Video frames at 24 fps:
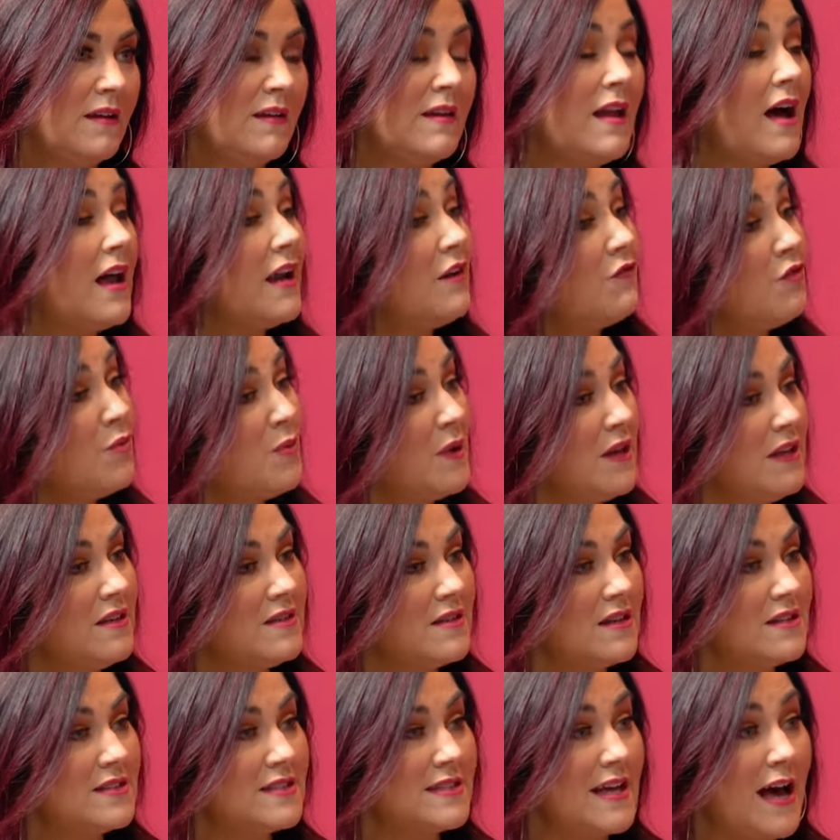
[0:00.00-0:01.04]
Not everybody
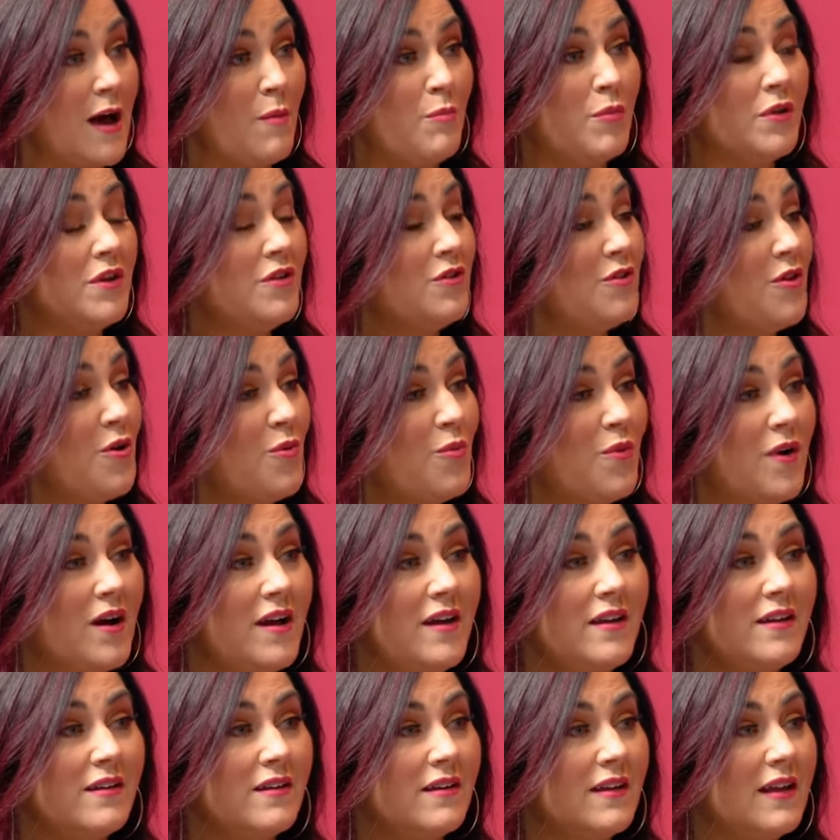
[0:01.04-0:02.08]
does that, but you know
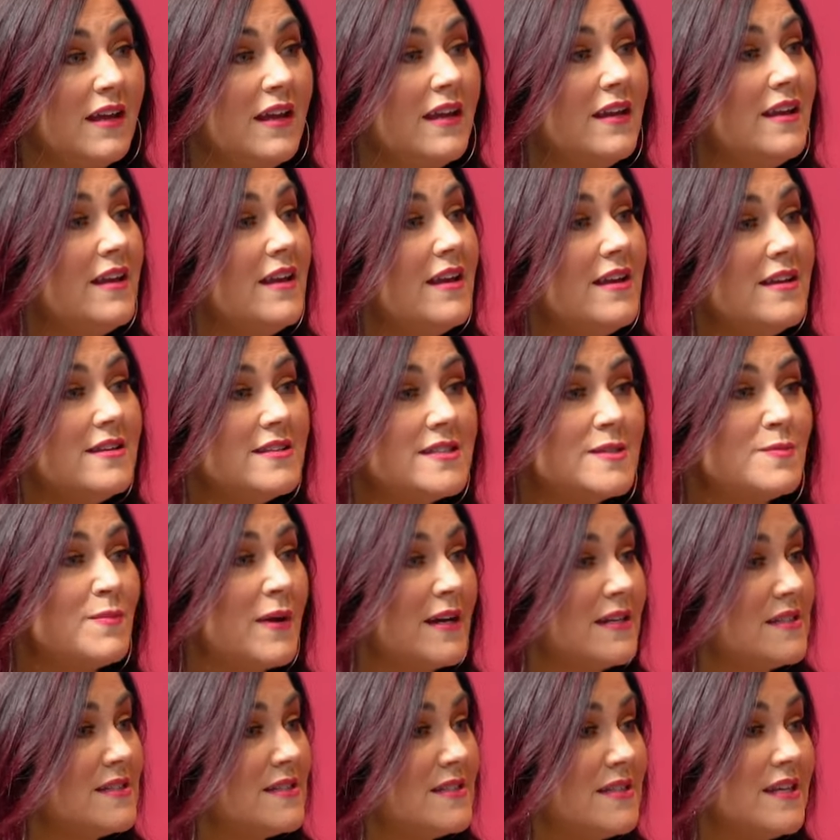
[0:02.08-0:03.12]
what? It is
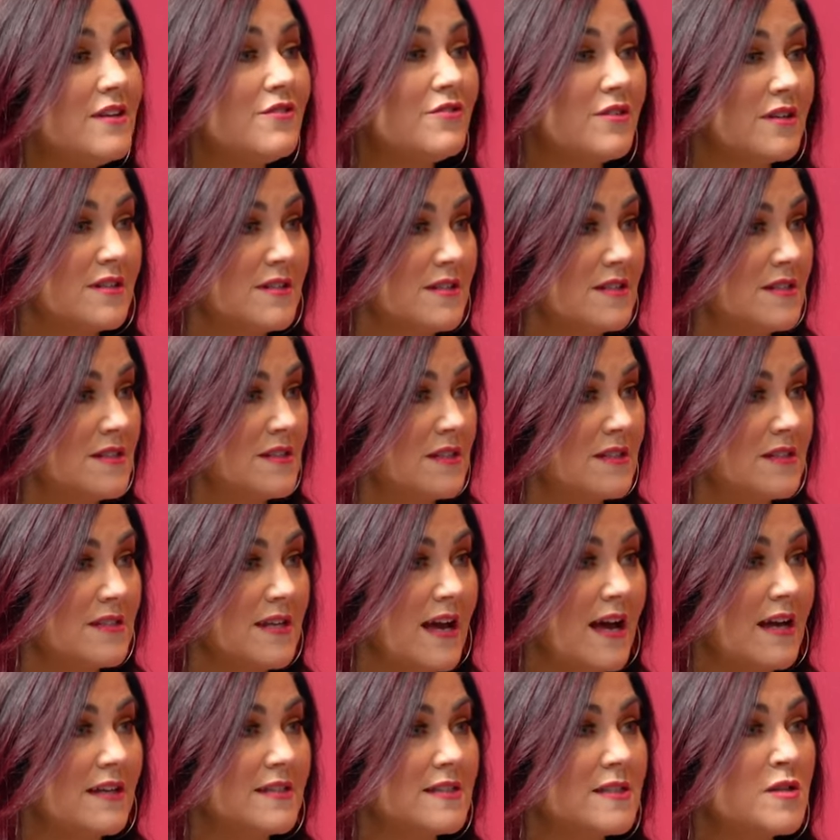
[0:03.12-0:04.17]
my secret to
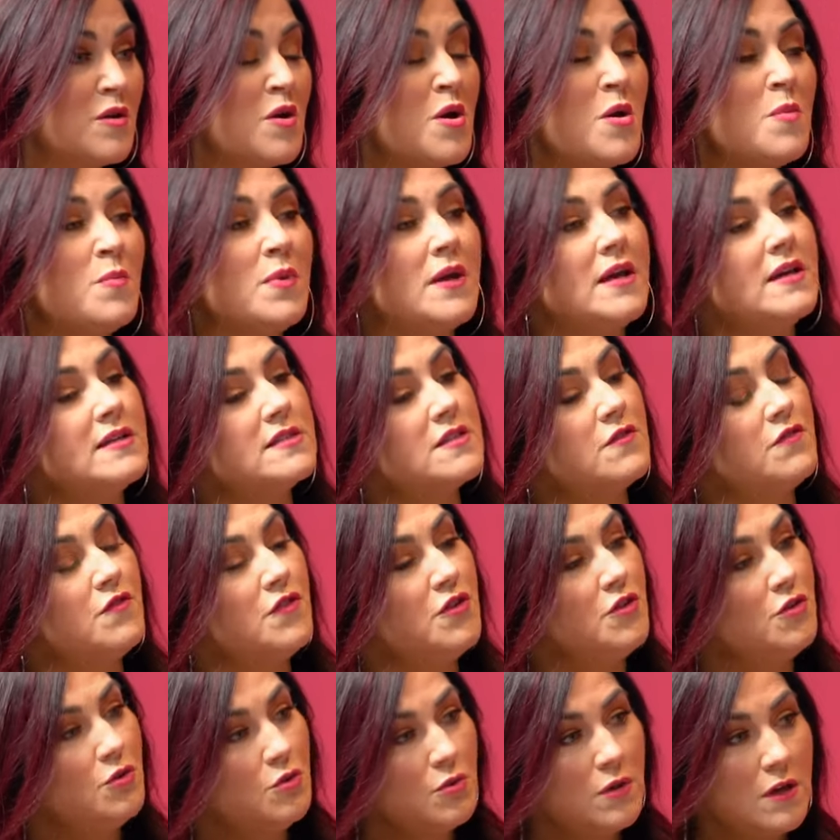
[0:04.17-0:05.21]
success. Because if
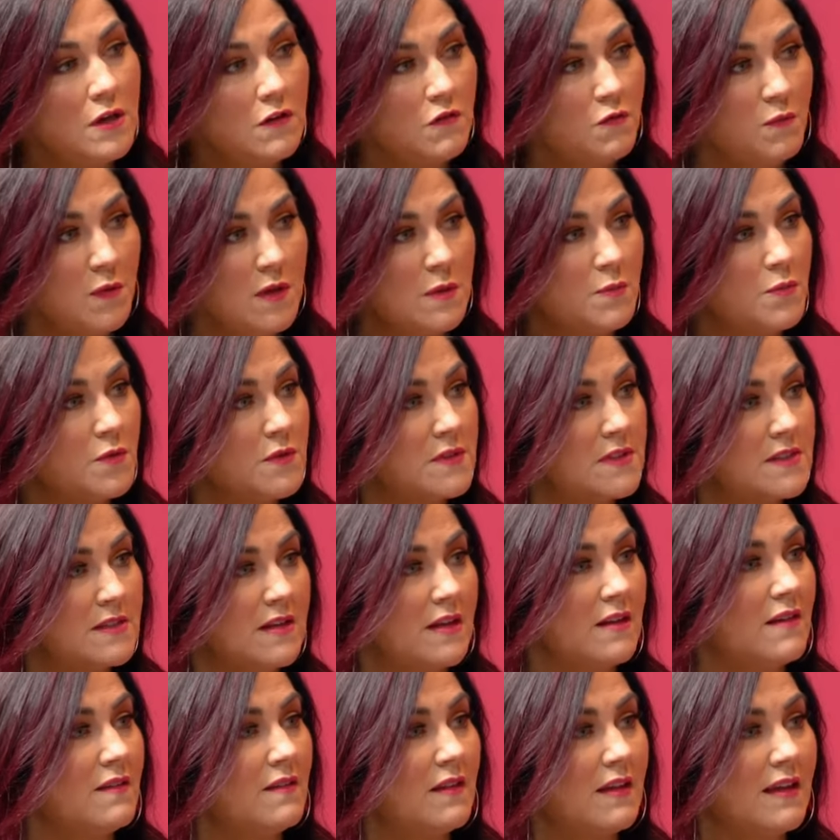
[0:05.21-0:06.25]
you give people
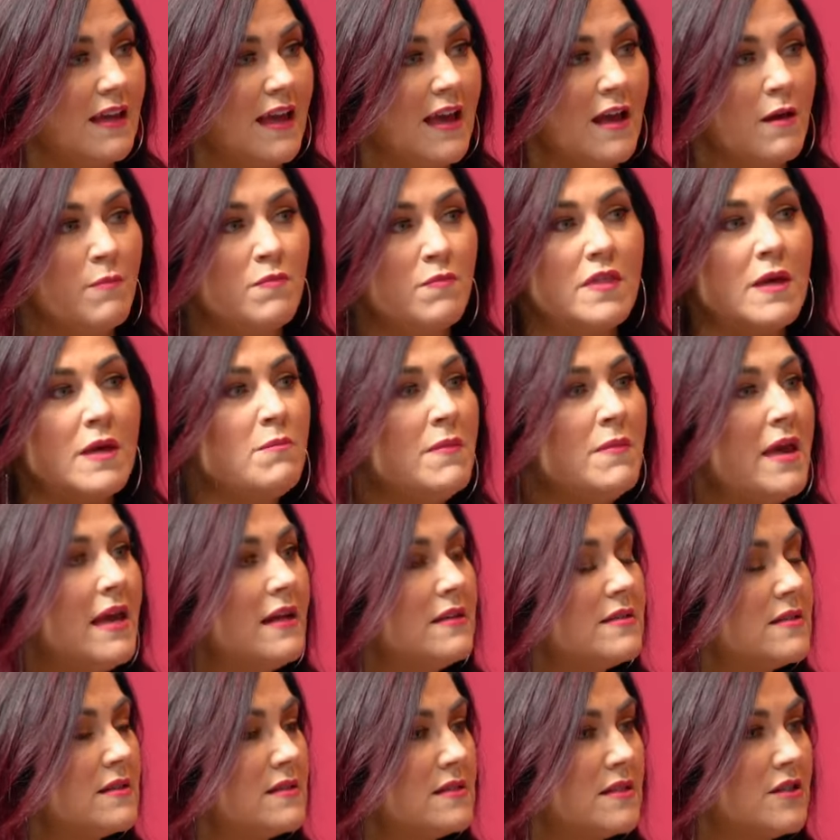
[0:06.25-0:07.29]
skin in the game, they
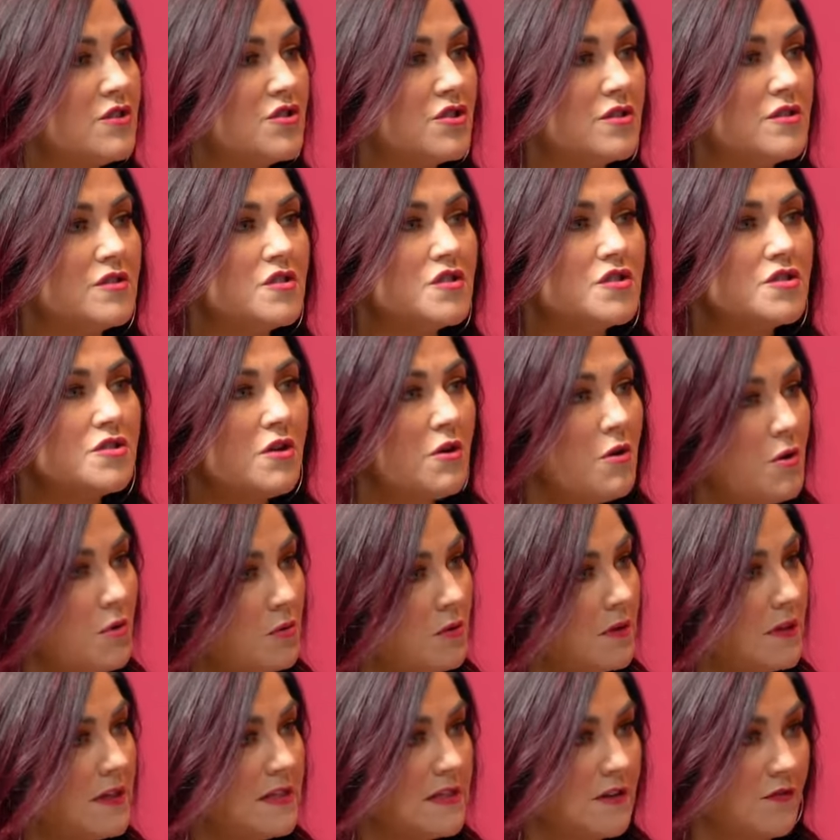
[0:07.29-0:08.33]
make decisions
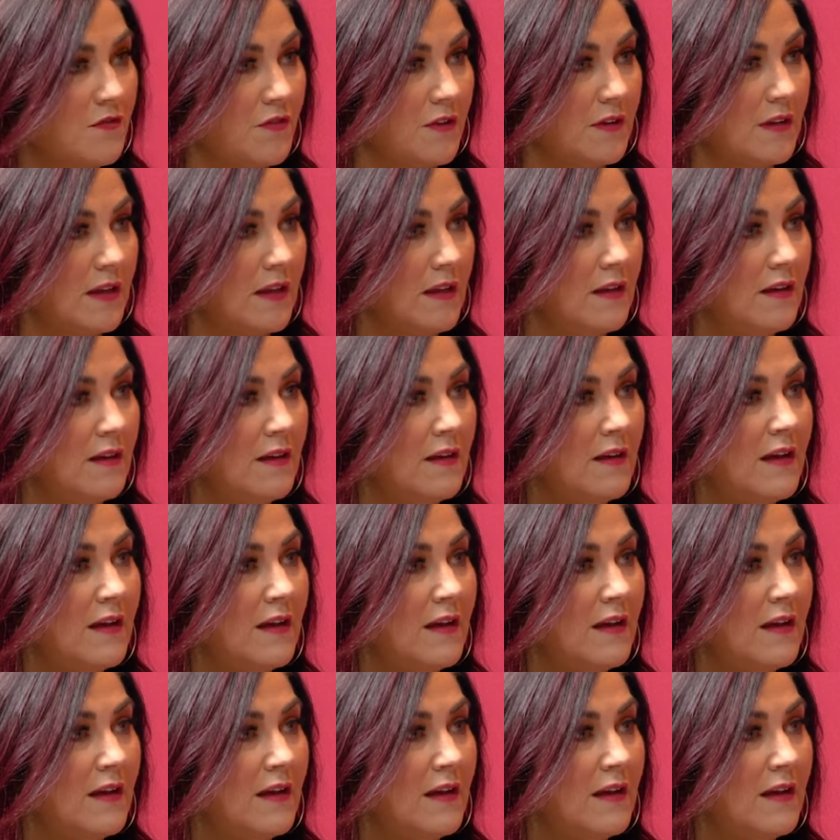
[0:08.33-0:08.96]
totally differently.